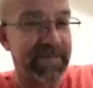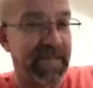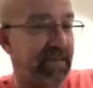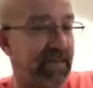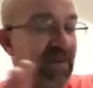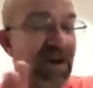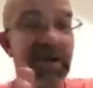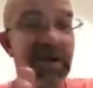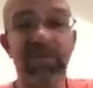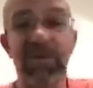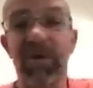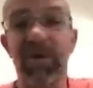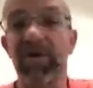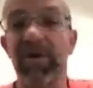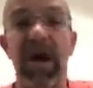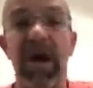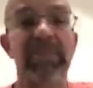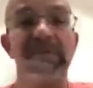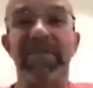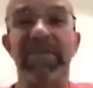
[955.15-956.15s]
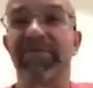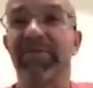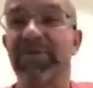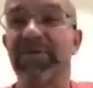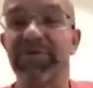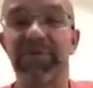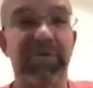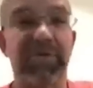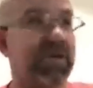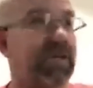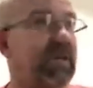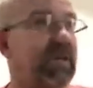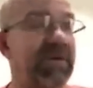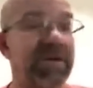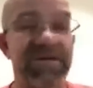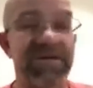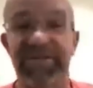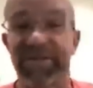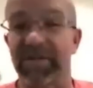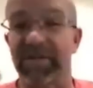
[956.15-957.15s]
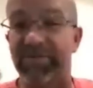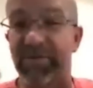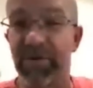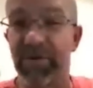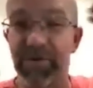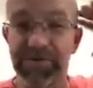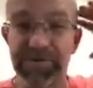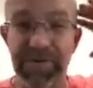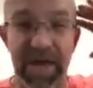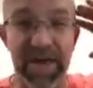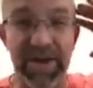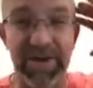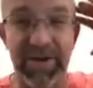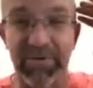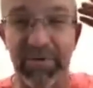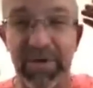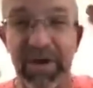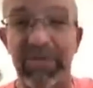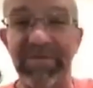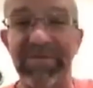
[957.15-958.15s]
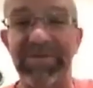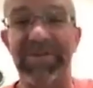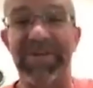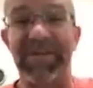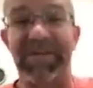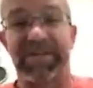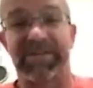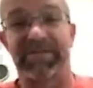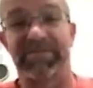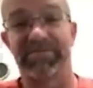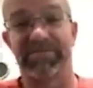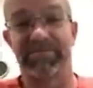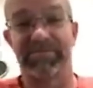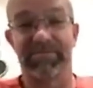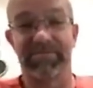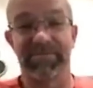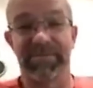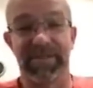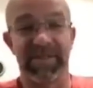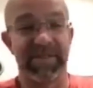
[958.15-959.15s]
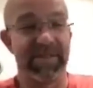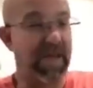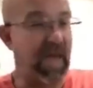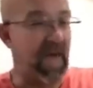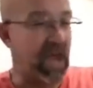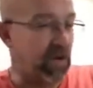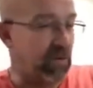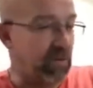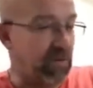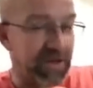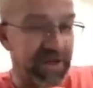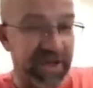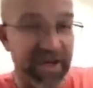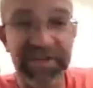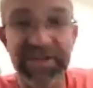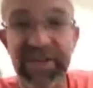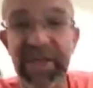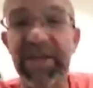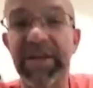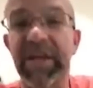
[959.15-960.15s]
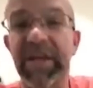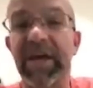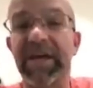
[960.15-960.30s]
And if I'm wrong, I'll be the first one to come out and say, folks, I don't know what I was thinking. I don't know what I ate that